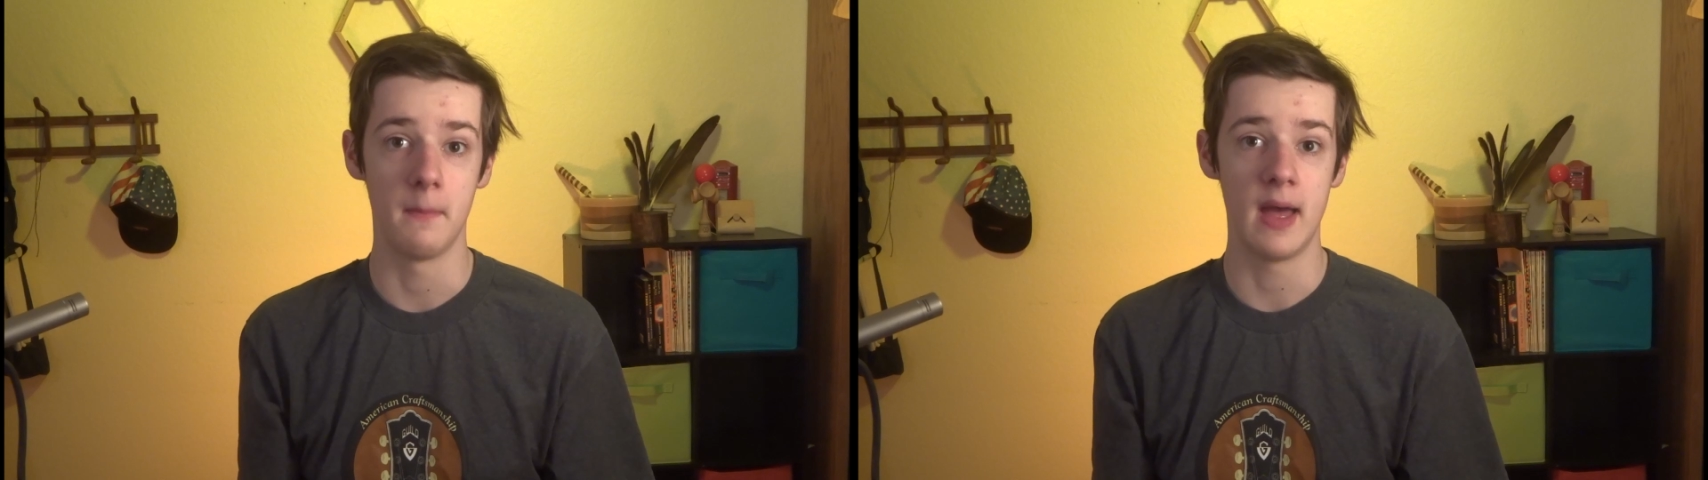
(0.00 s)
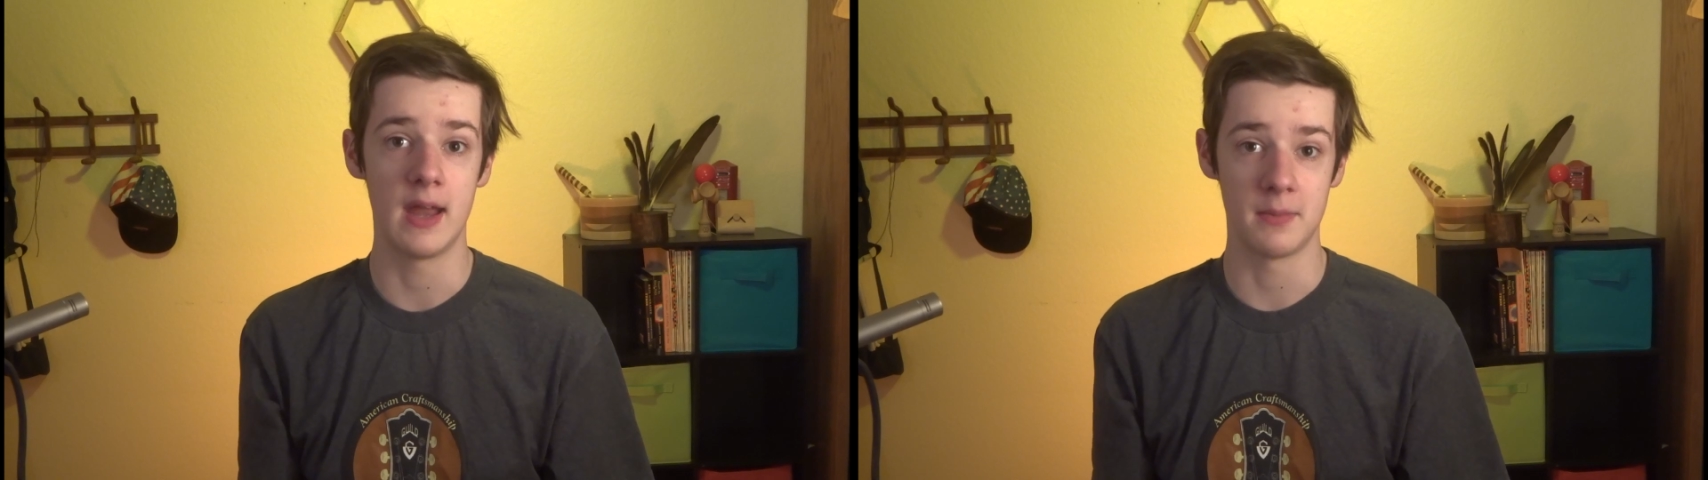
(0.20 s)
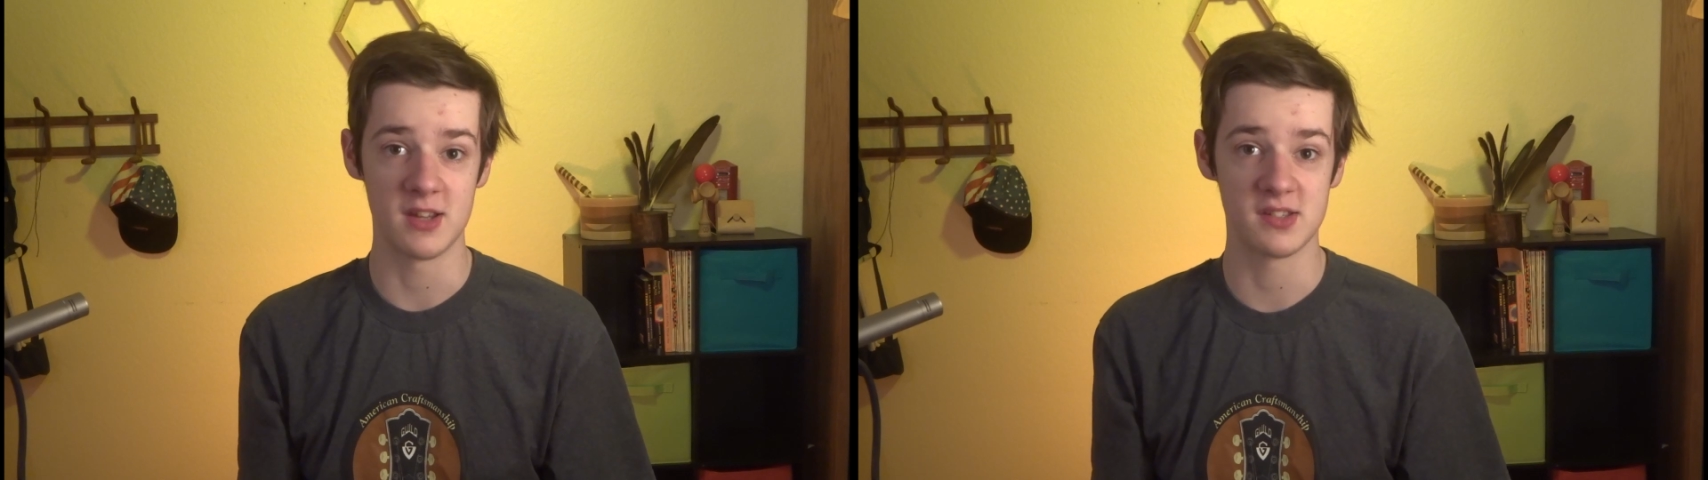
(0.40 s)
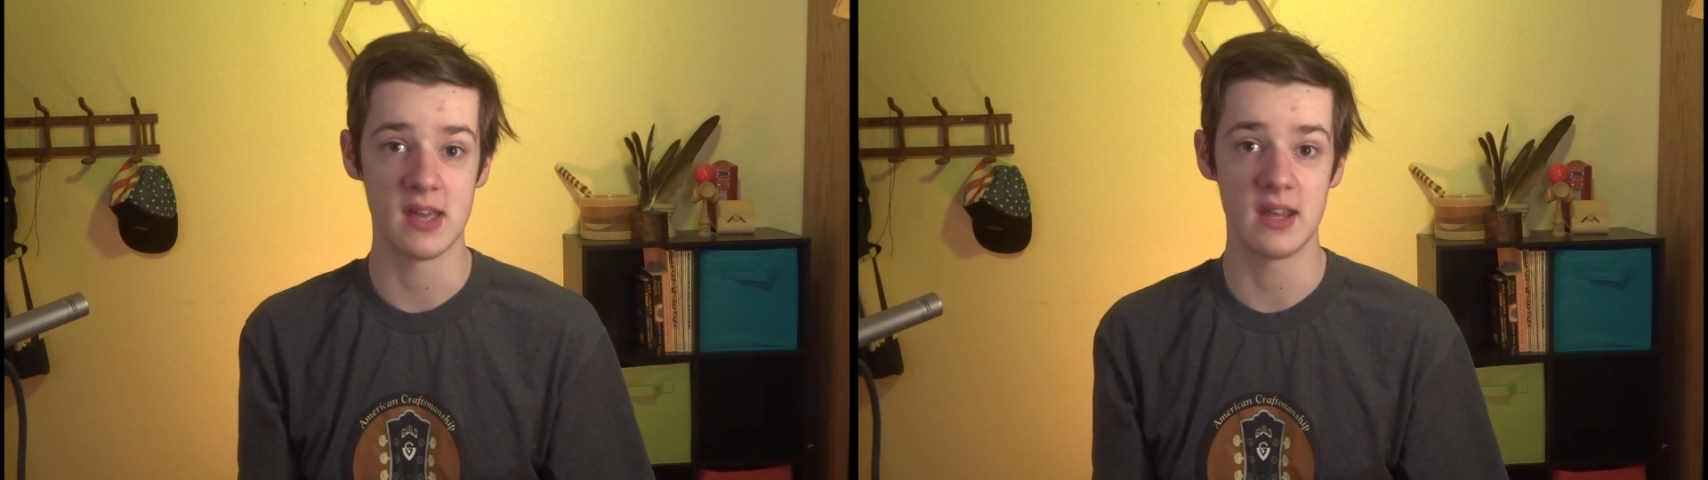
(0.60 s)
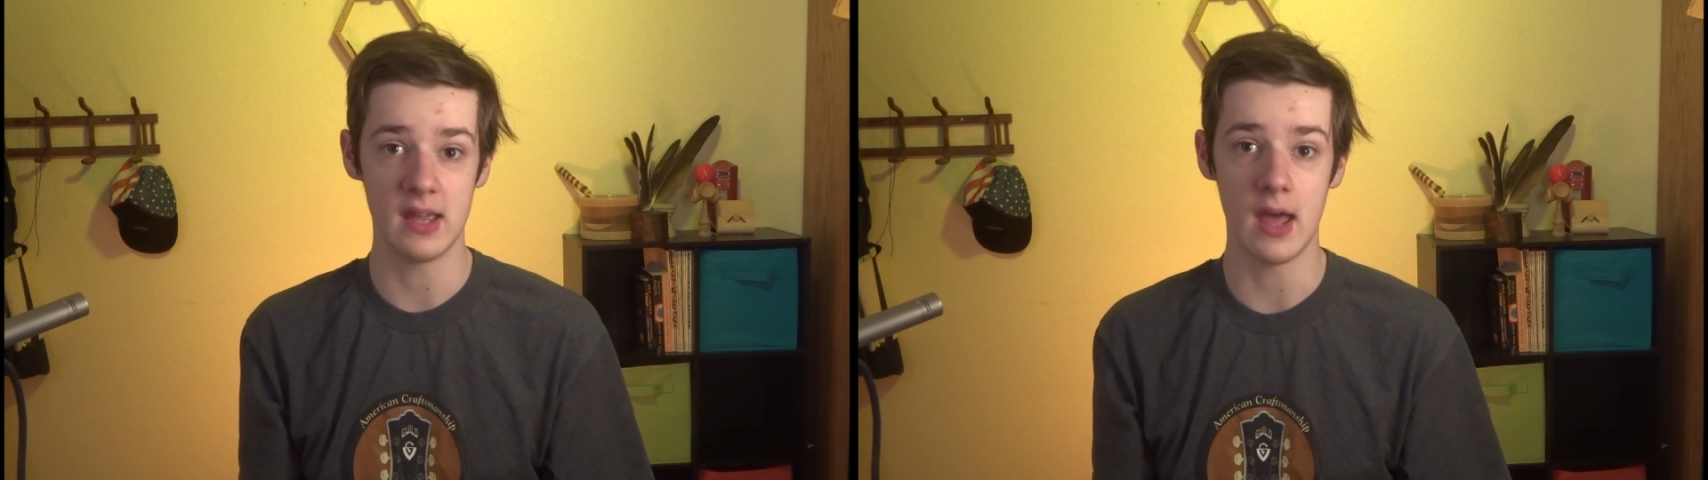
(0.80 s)
and I'm going to say it
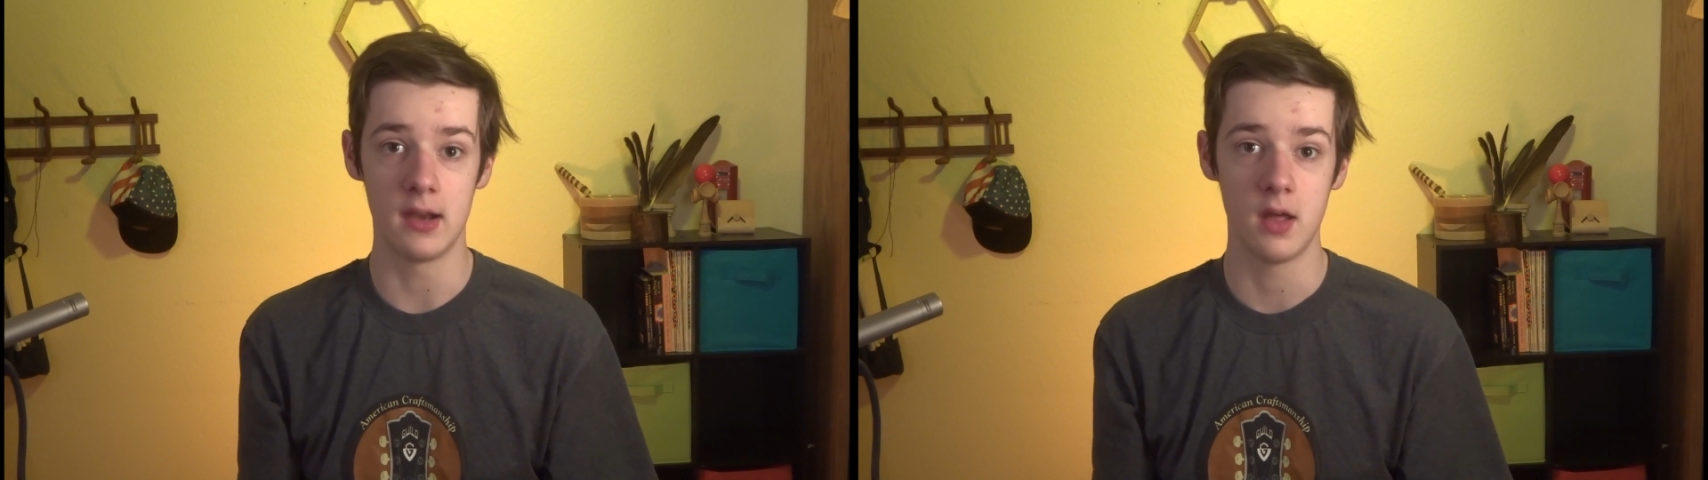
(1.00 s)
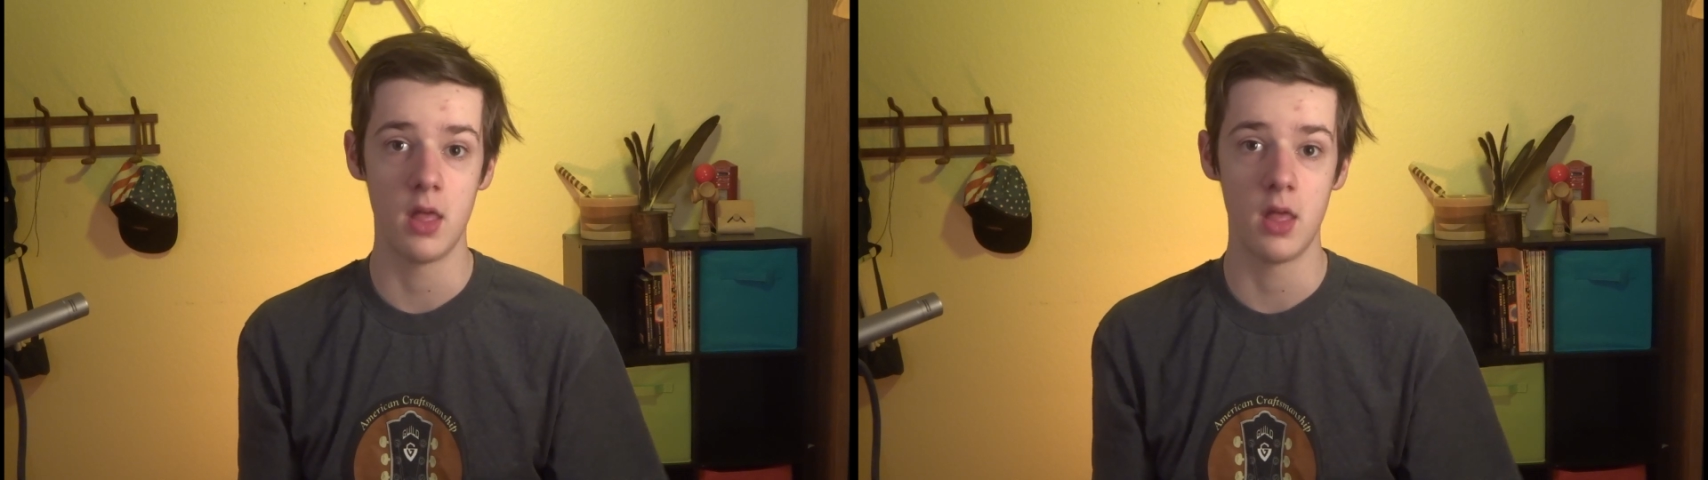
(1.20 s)
again.